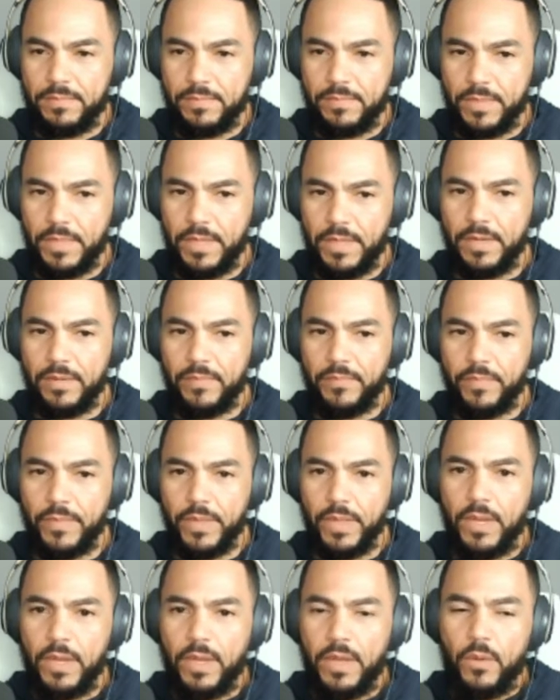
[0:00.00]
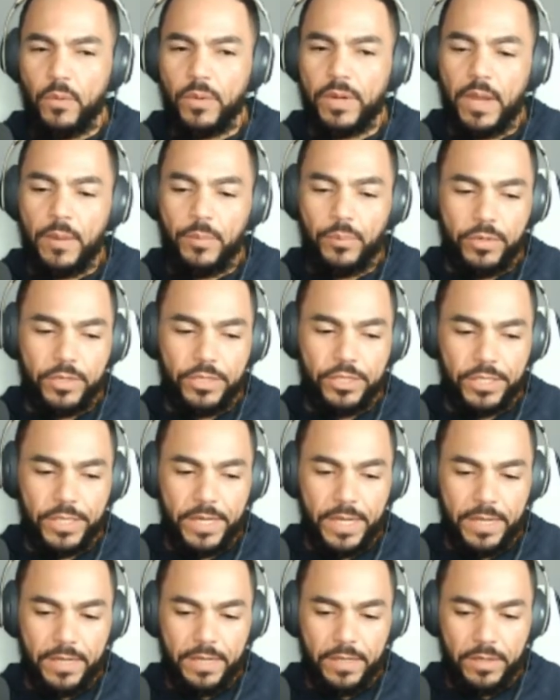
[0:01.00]
Yeah. What I
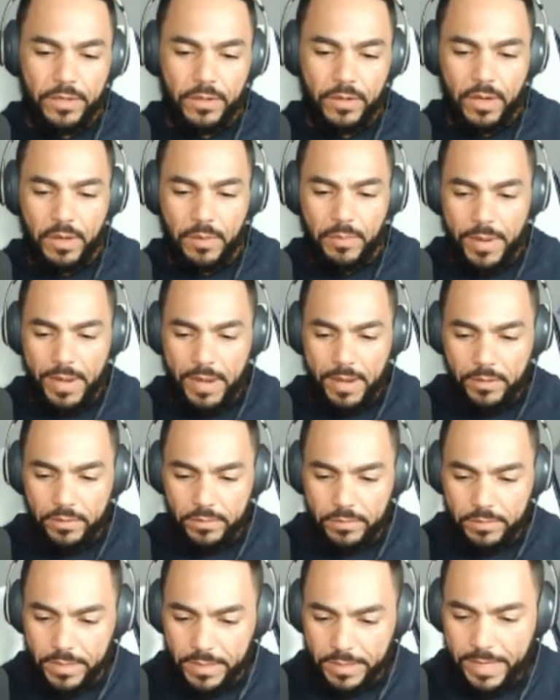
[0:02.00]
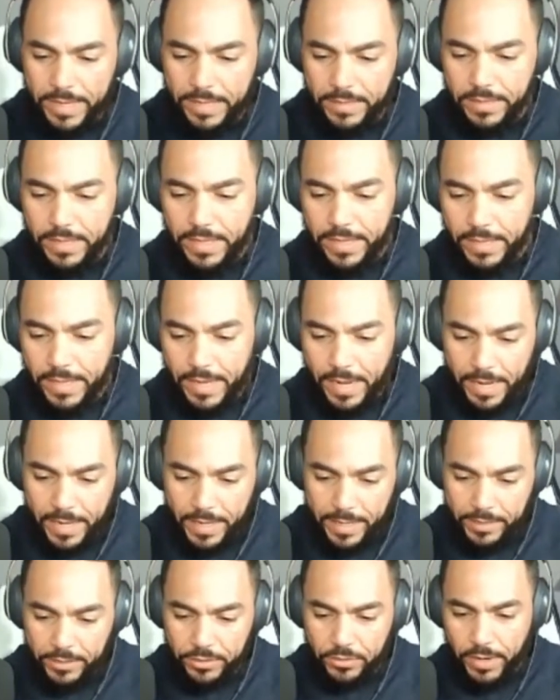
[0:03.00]
appreciate, about today's day and
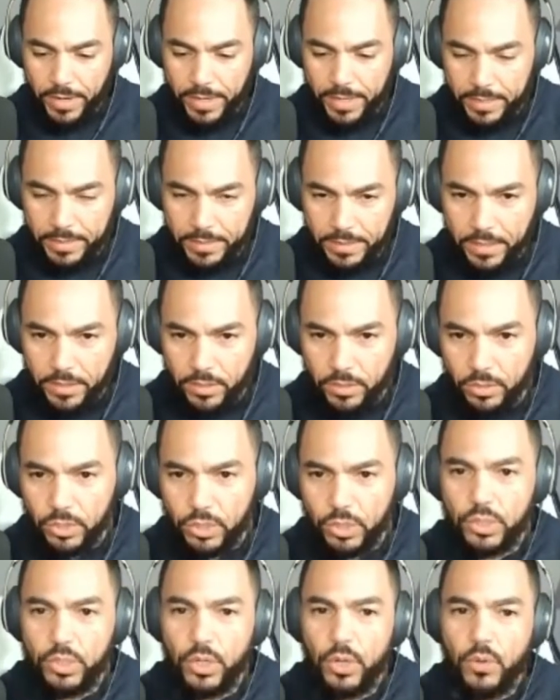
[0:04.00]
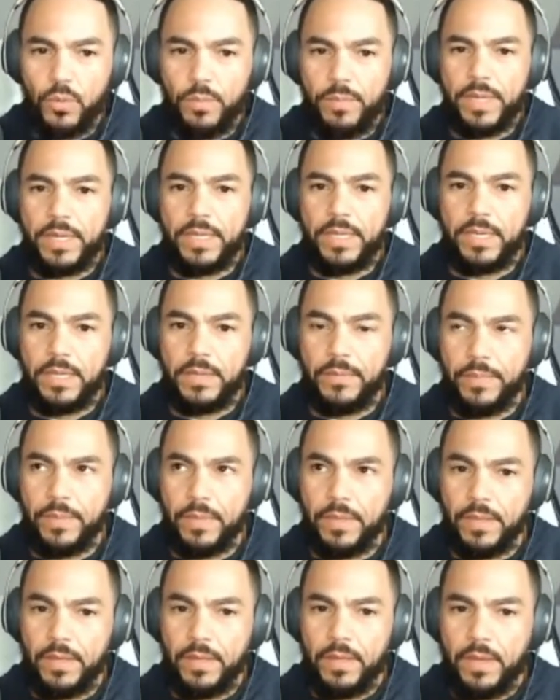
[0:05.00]
age, right, is that there's so many
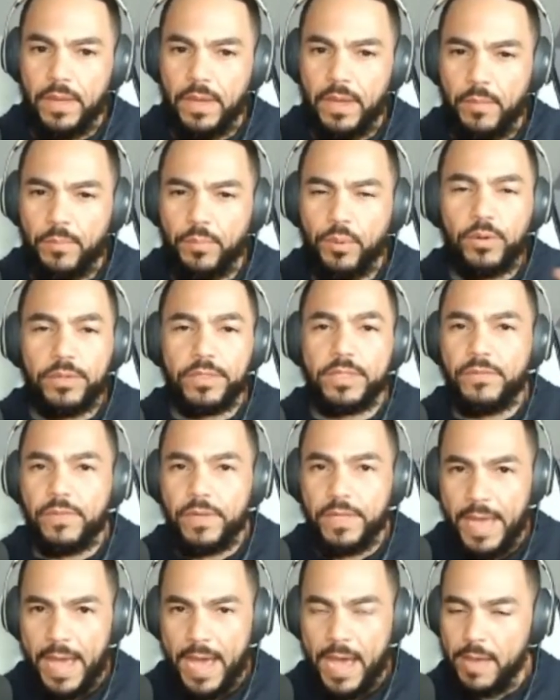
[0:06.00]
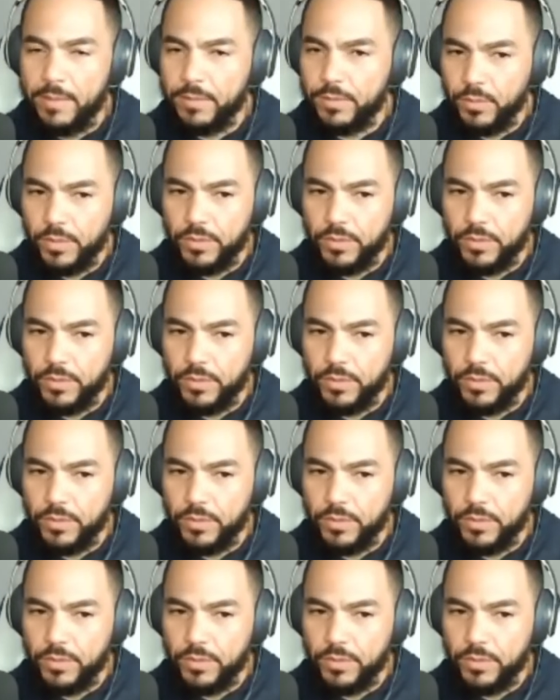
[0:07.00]
productivity apps.